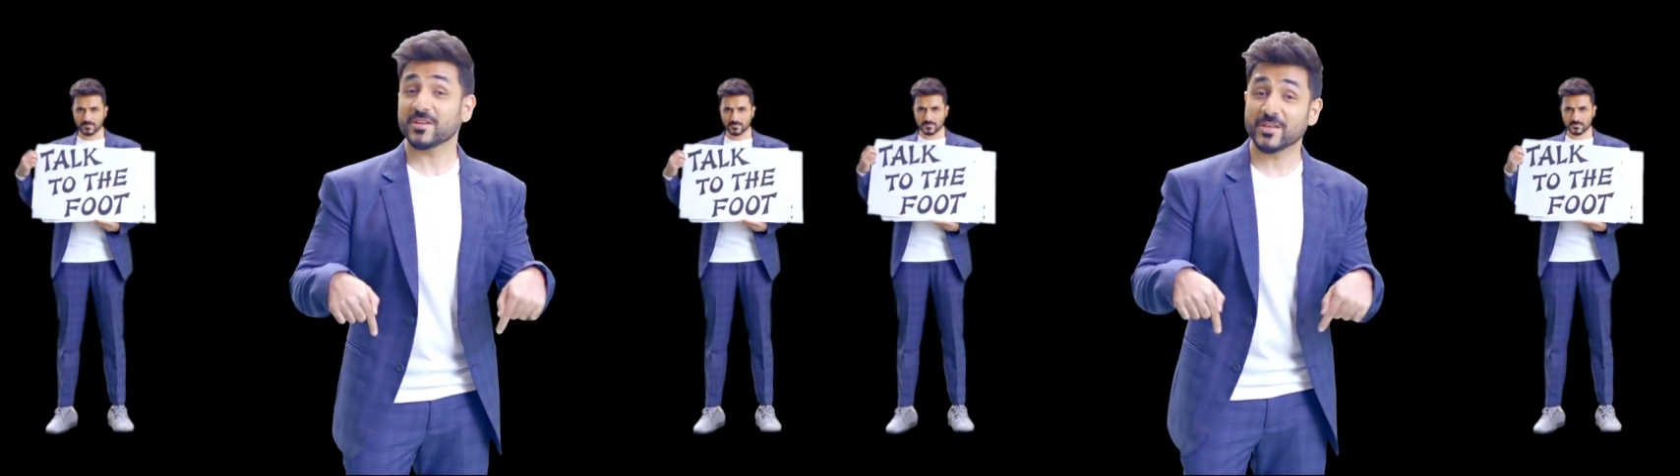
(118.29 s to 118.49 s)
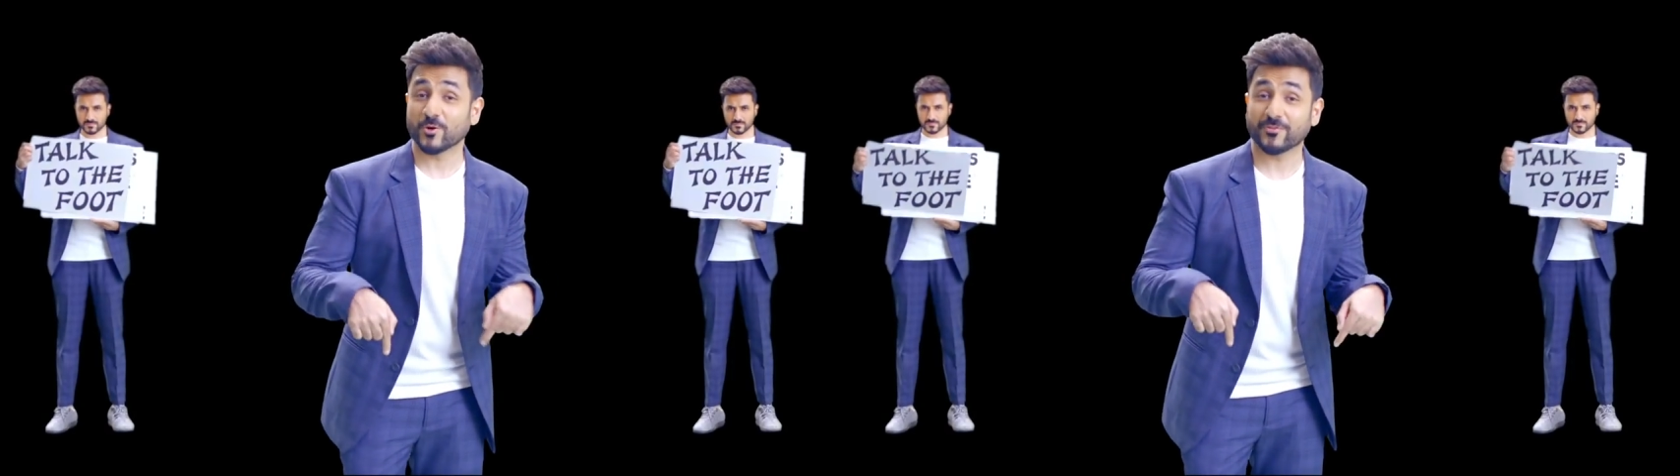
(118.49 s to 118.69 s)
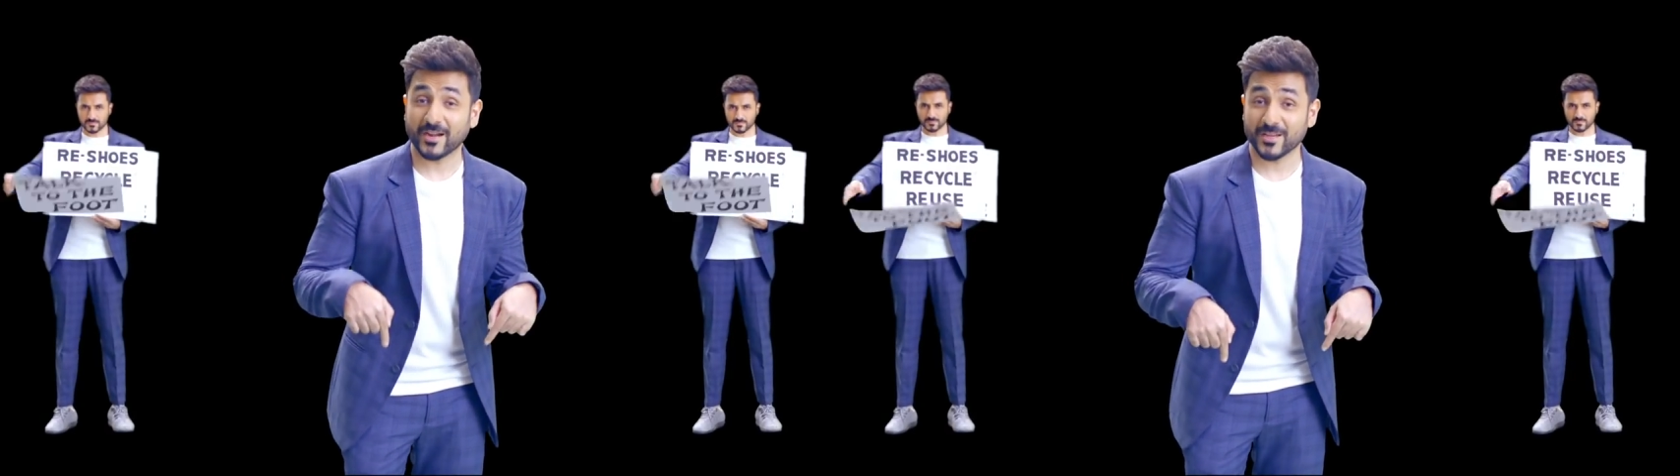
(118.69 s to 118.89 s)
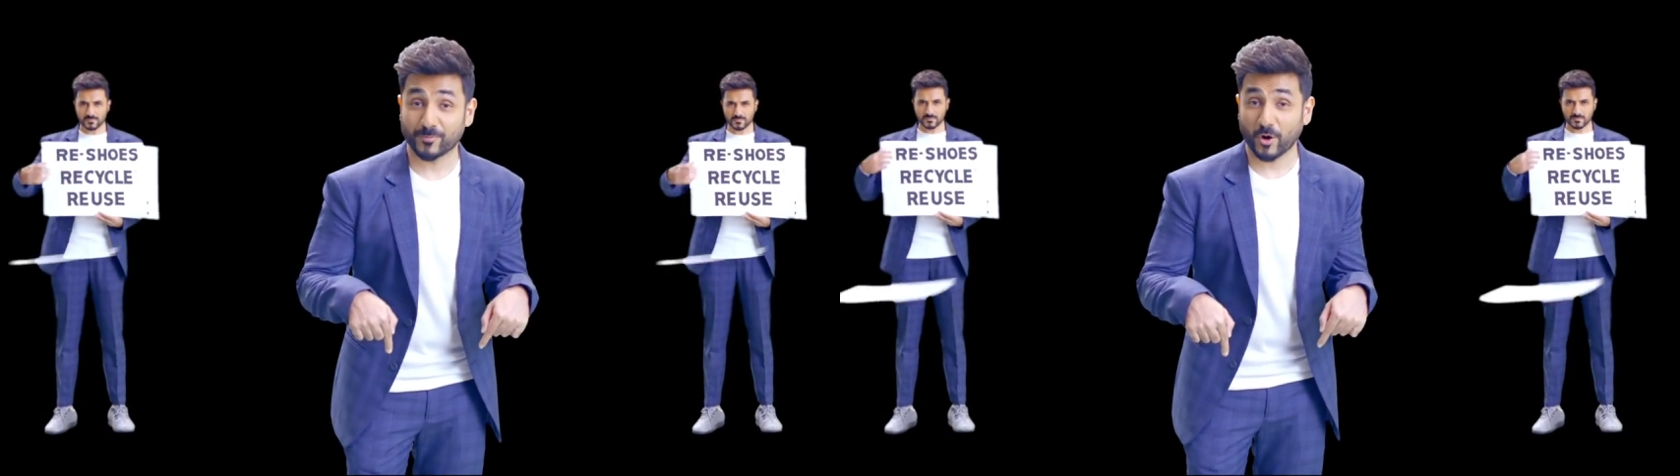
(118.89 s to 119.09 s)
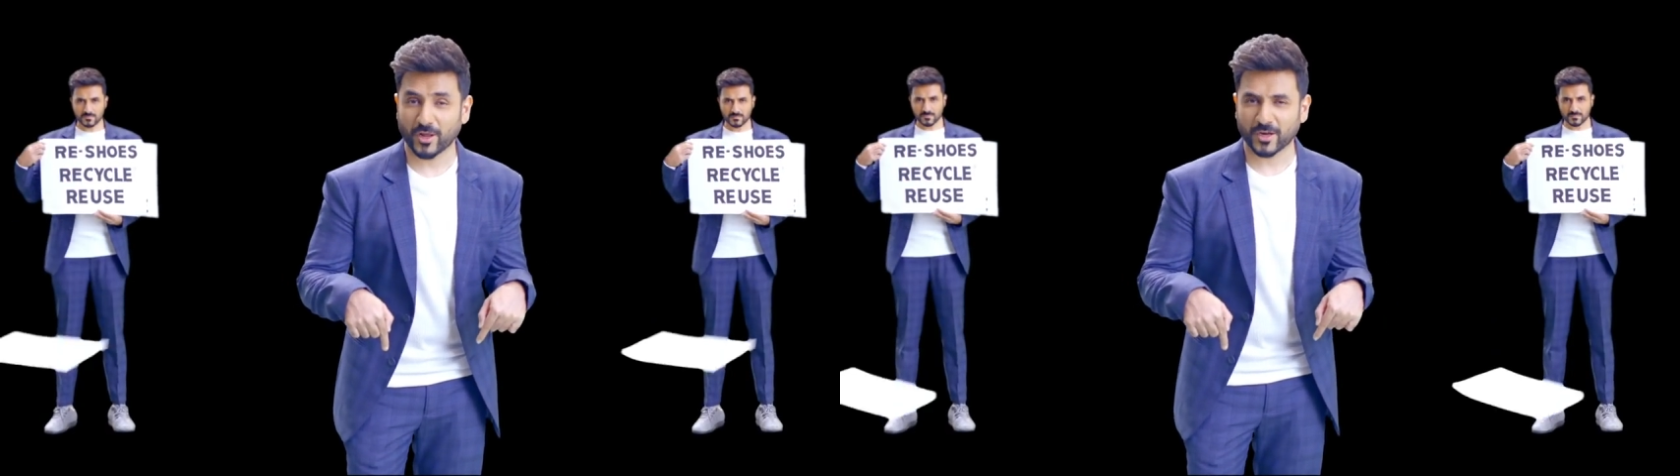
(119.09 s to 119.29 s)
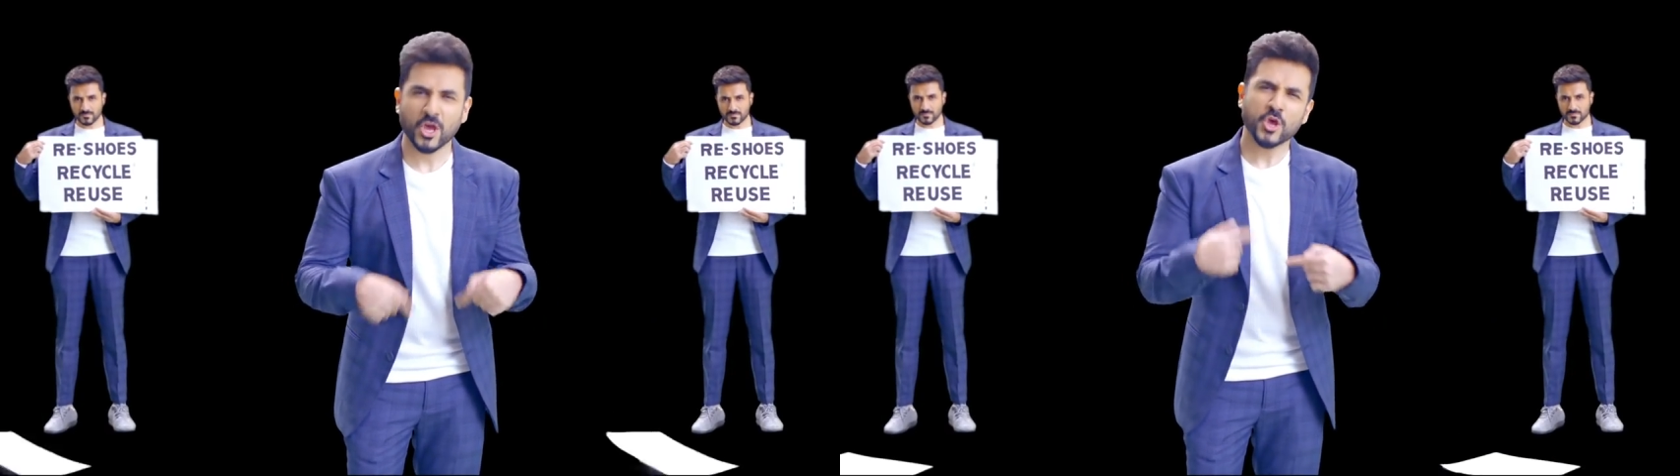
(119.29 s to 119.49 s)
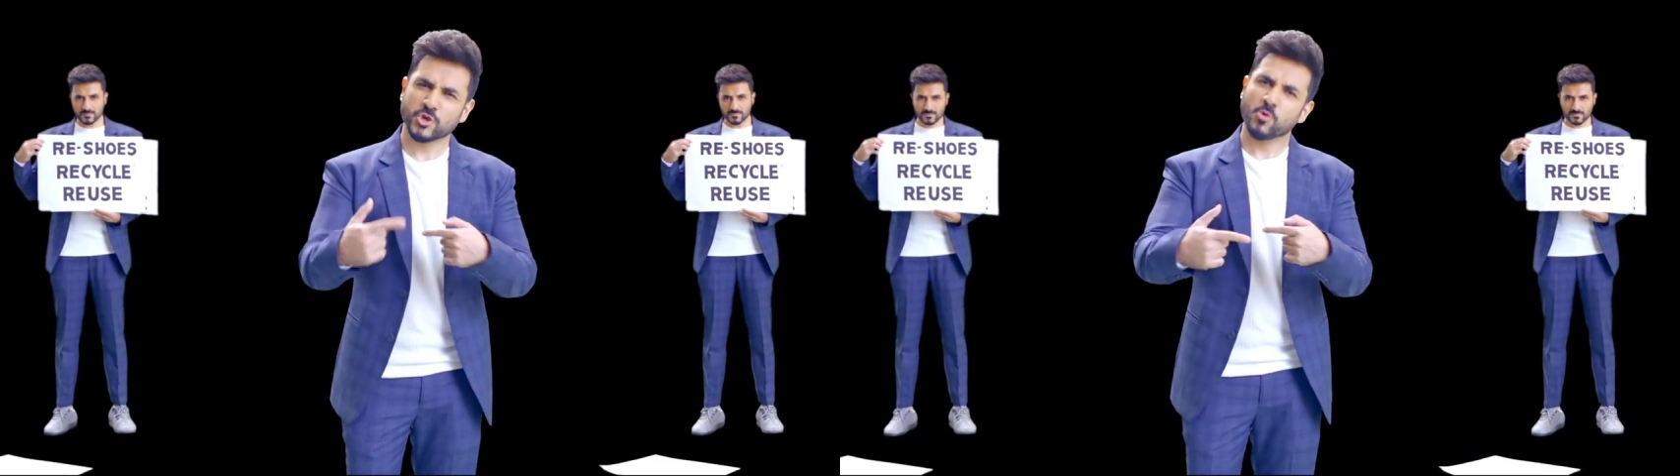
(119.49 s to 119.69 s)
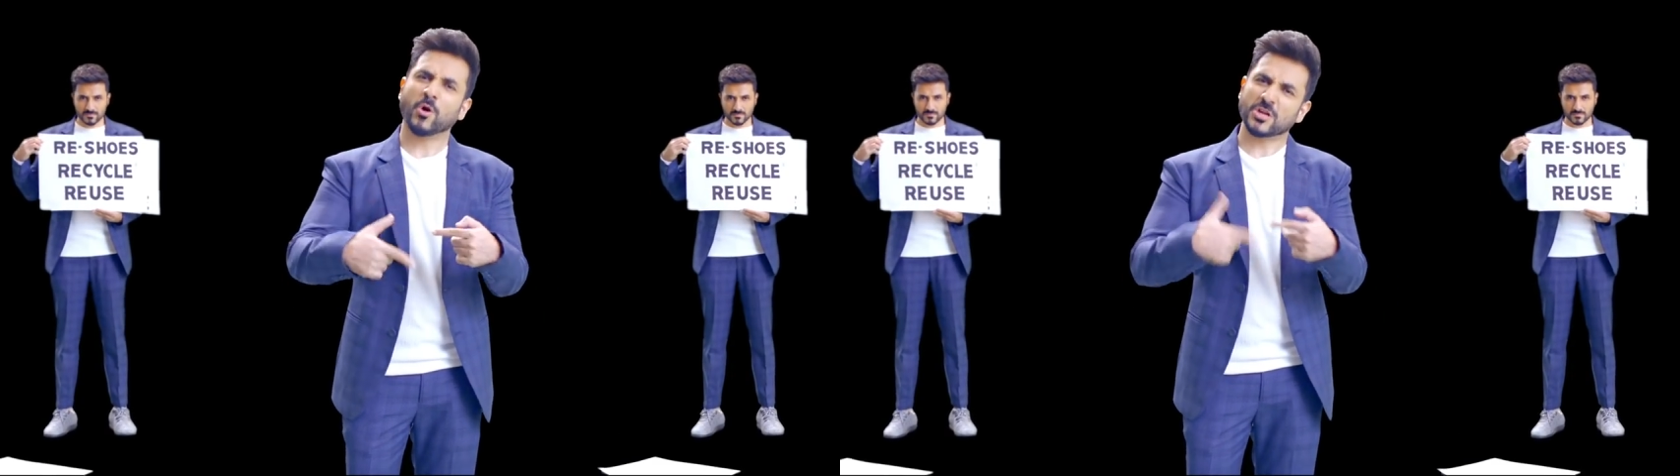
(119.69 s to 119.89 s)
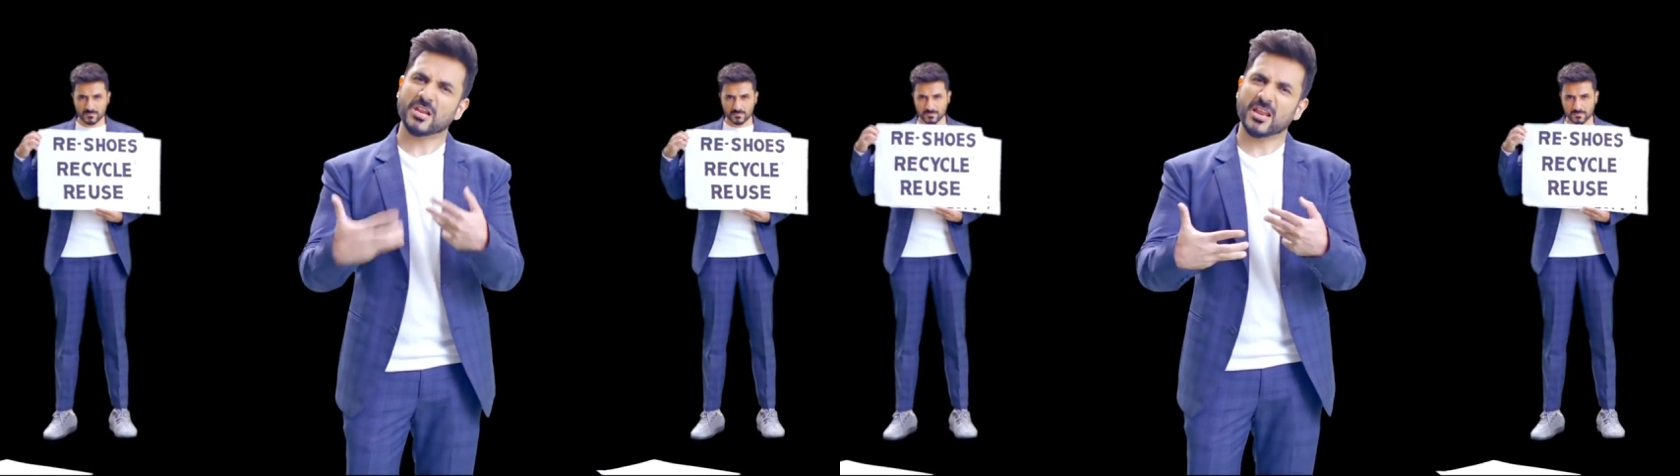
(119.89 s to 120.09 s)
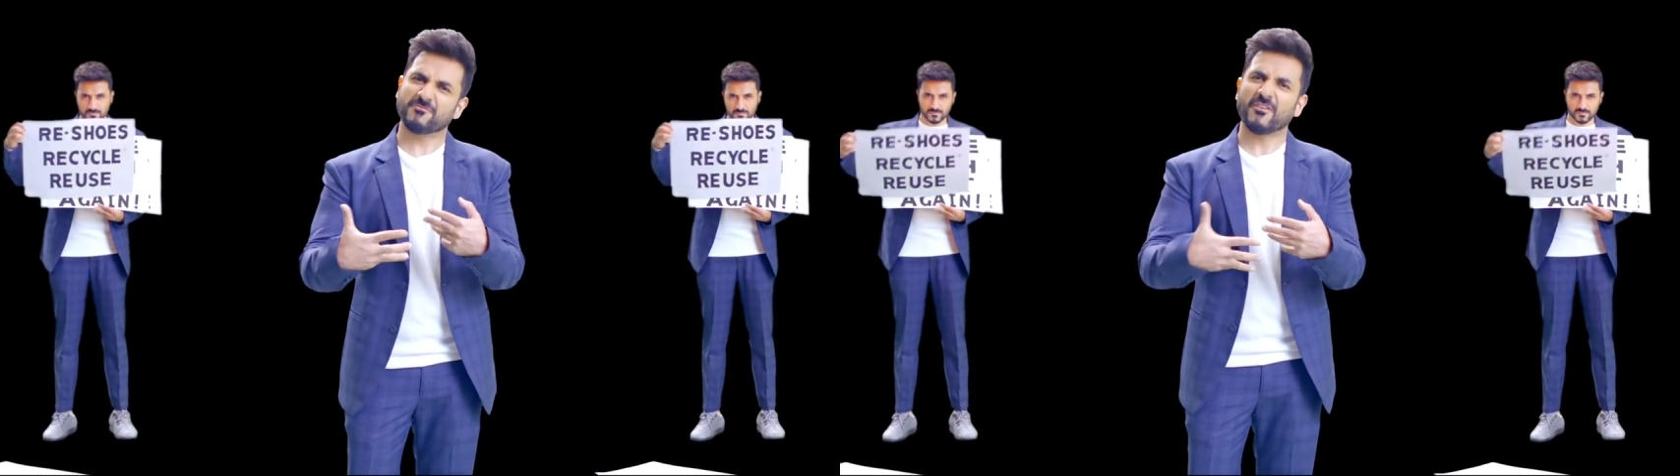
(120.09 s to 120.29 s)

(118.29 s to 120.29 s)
an eco-friendly product, you want to live